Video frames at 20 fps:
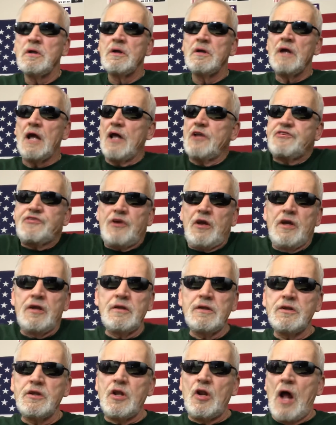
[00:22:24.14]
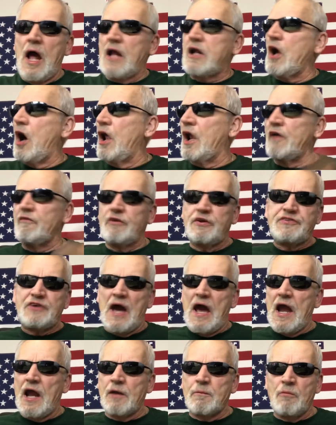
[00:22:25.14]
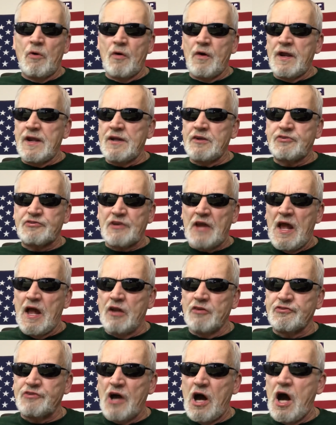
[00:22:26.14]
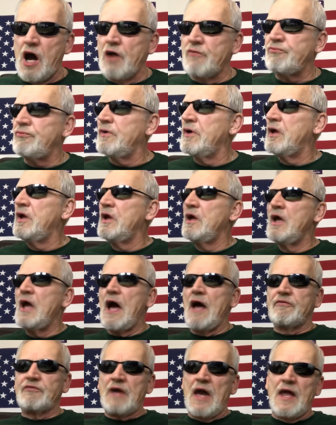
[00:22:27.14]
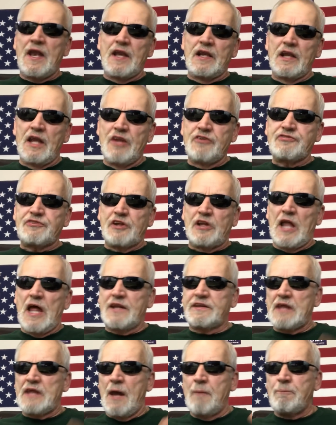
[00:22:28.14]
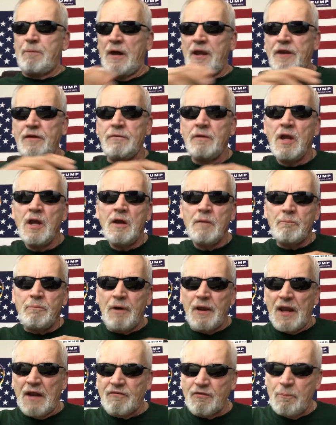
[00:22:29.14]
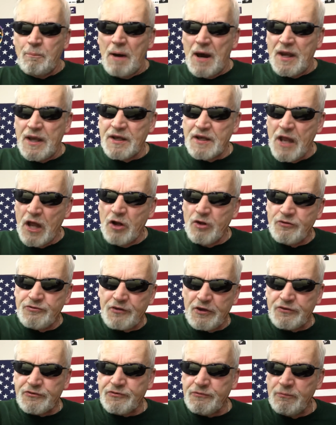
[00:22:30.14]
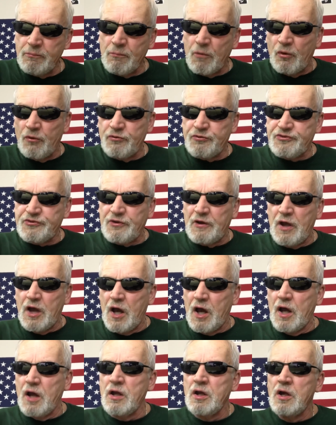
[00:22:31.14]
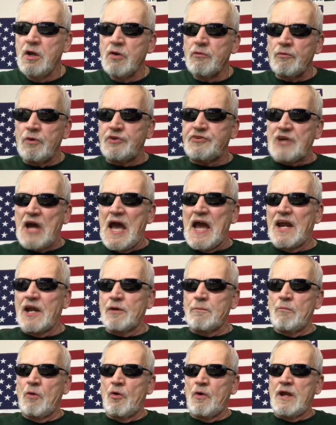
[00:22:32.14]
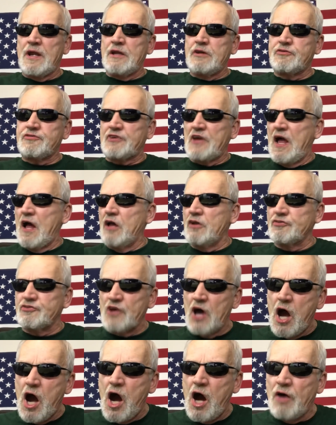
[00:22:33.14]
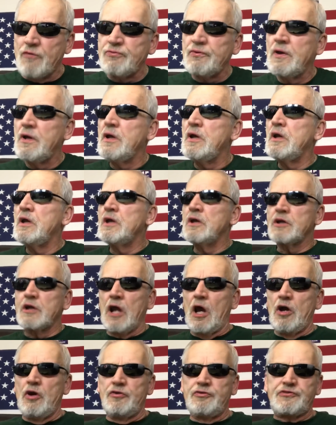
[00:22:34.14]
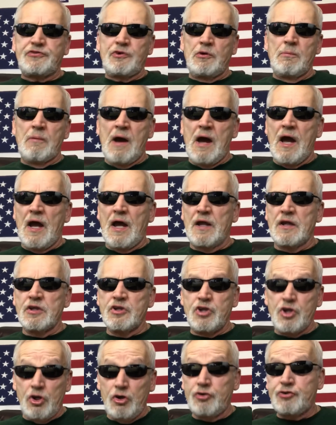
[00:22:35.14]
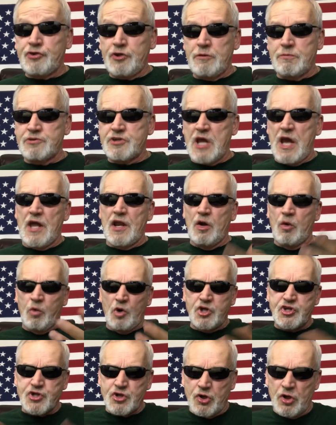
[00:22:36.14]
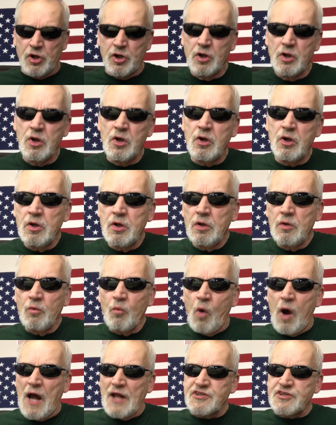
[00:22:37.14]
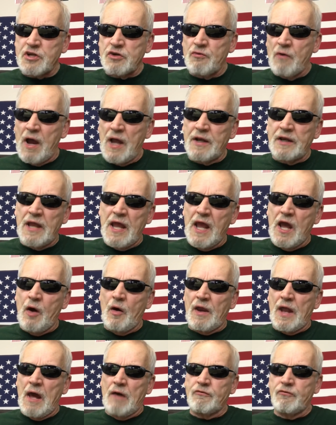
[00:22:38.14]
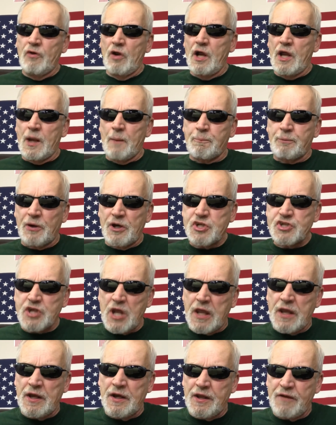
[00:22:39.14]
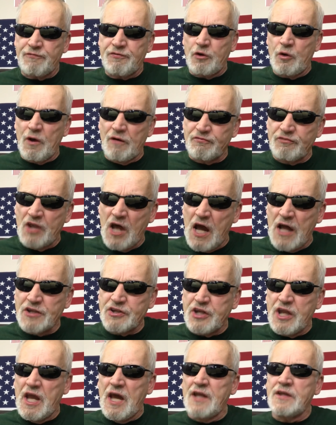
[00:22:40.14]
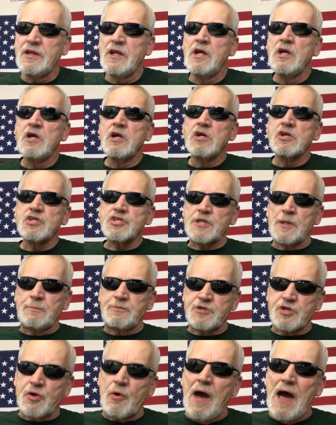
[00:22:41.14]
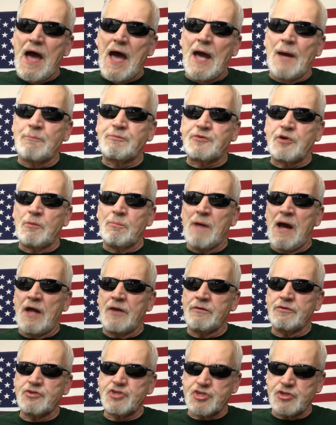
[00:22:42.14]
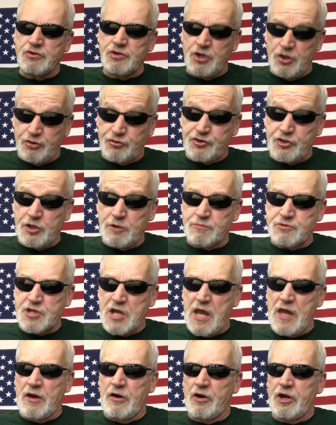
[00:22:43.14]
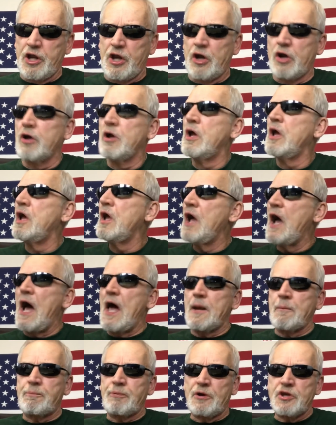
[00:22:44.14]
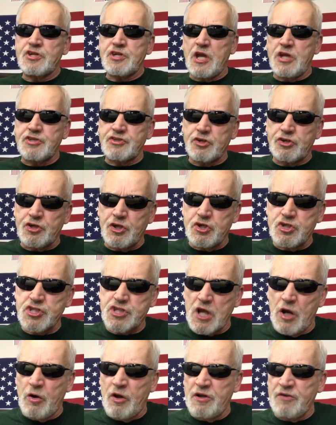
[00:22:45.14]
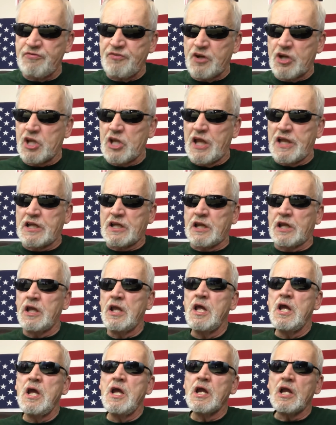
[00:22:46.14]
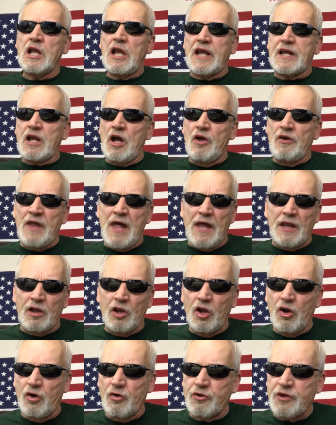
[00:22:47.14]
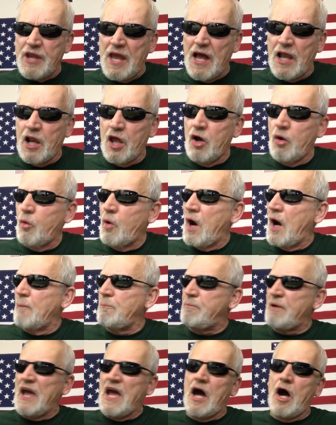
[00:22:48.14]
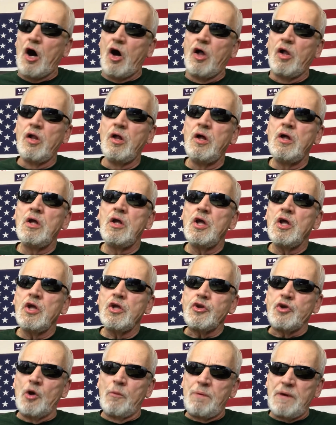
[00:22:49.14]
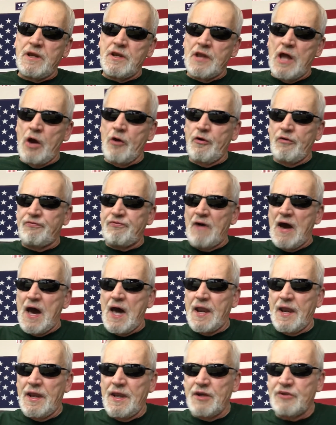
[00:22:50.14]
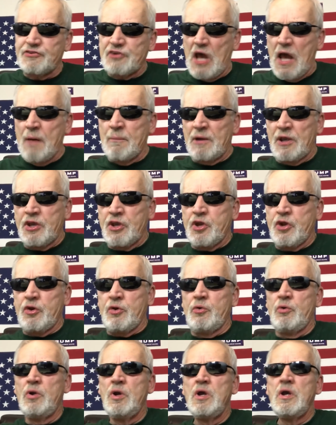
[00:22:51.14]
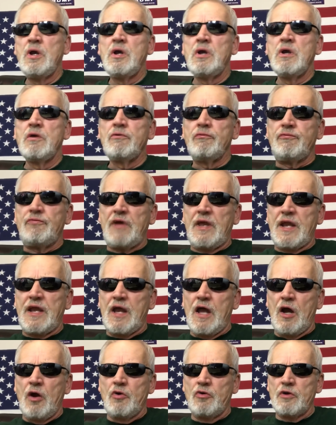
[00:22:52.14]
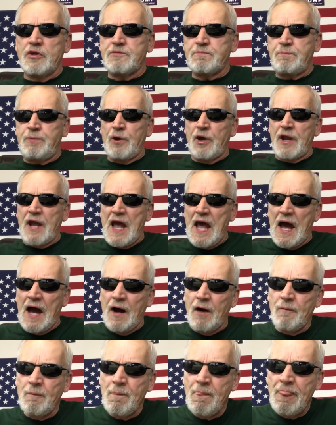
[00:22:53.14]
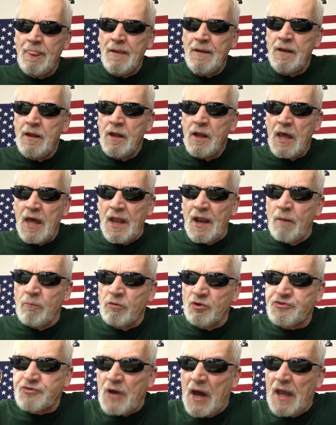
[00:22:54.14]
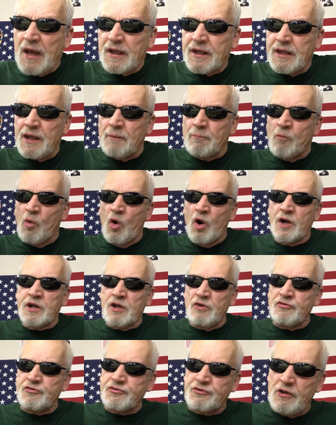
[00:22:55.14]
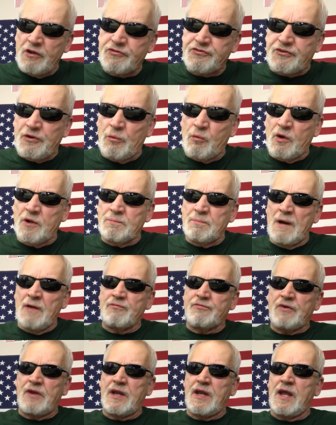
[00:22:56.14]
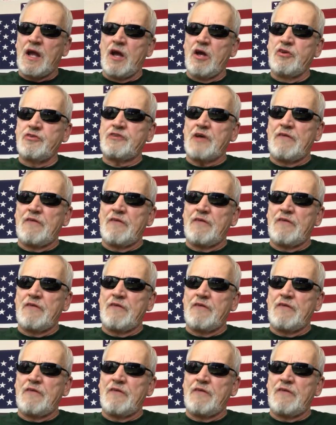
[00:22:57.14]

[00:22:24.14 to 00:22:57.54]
That's it. I call it Retired Marine. Sounds off. I've got it listed like that, but everybody knows that Retired Marine Sounds Off goes to my YouTube channel, which you're watching right now. And I'd really appreciate it if you have not yet subscribed to my YouTube channel here. I'd appreciate you do so. And if you click on that little yellow bell, you'll be notified anytime a new video is put out. And I'm going to try to get more consistent with my videos.